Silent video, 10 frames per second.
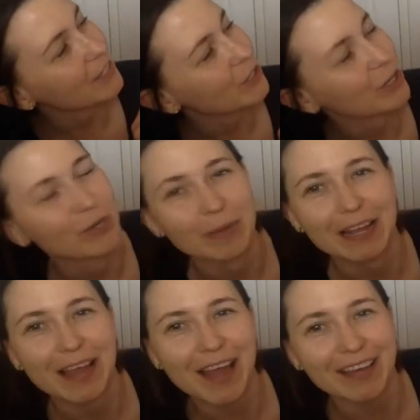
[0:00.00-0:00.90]
turn my
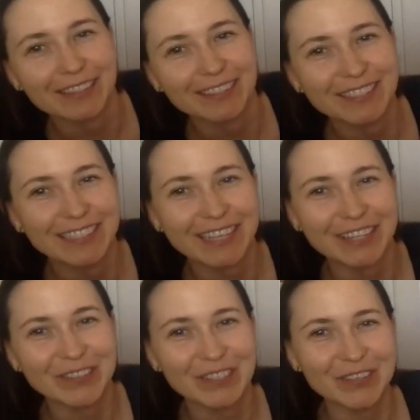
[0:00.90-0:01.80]
head. Can
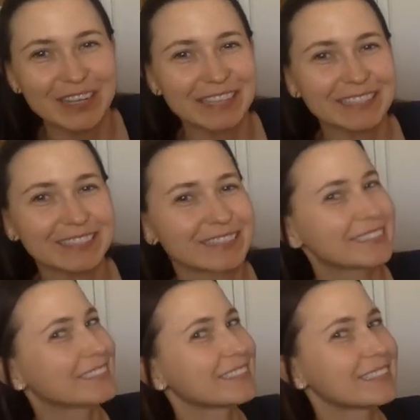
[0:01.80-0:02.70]
you do it?
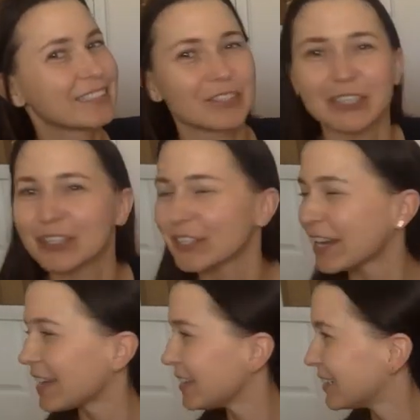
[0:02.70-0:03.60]
You turn your head?